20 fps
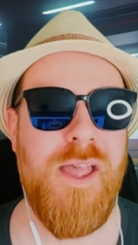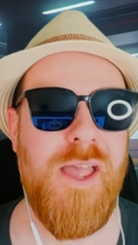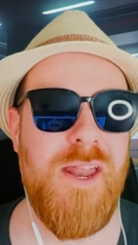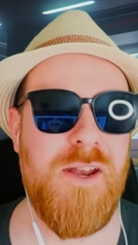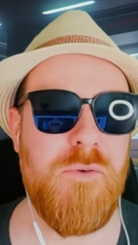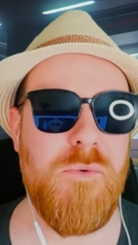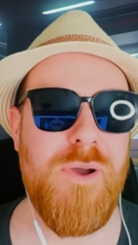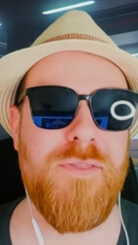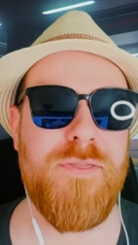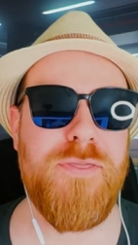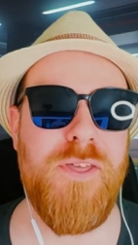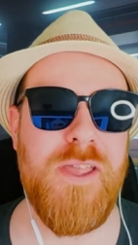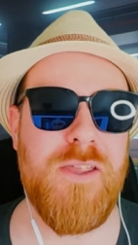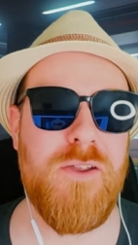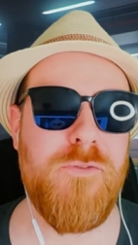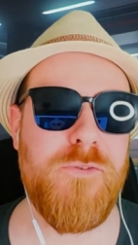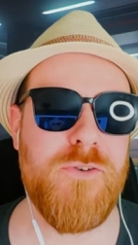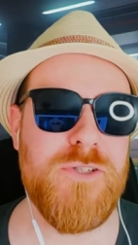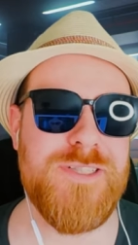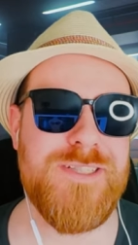Anyway, thank
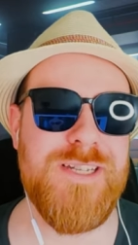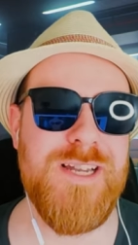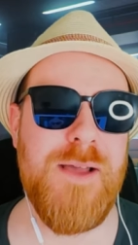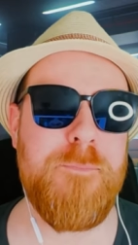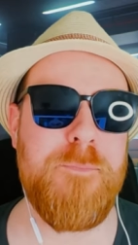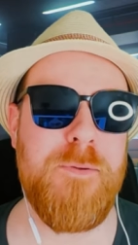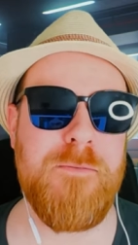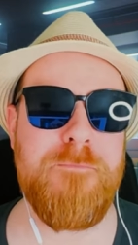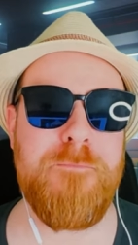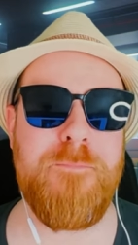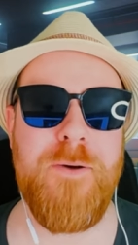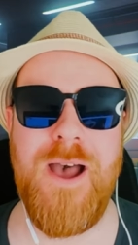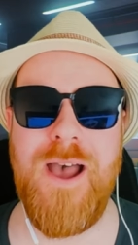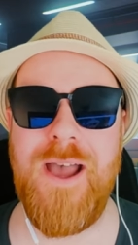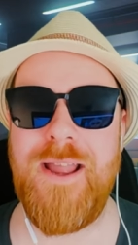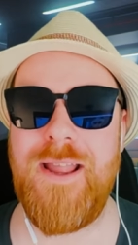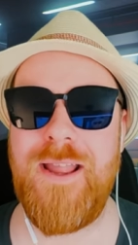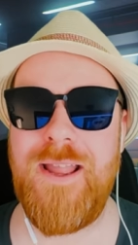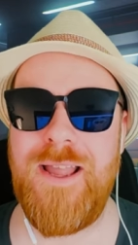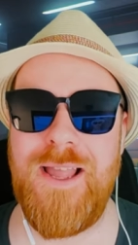you for stopping
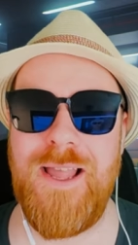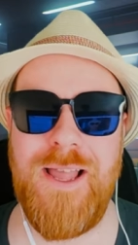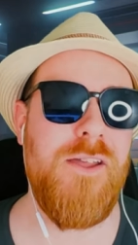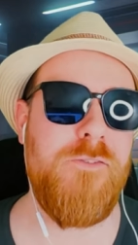by.